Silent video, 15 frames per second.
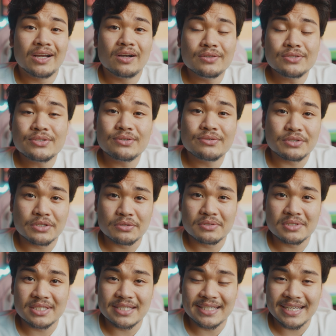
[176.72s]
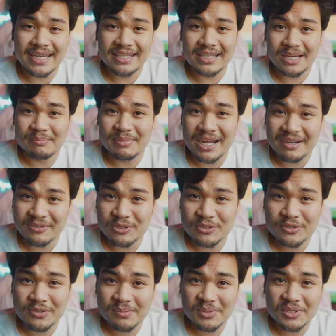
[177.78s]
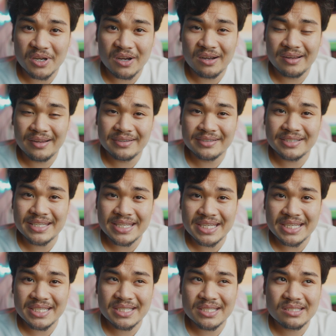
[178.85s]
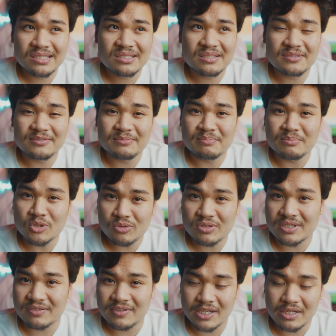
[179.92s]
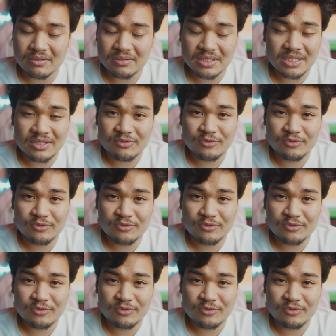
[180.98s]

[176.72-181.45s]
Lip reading: also used the Nanlite Pavotubes on these music videos, these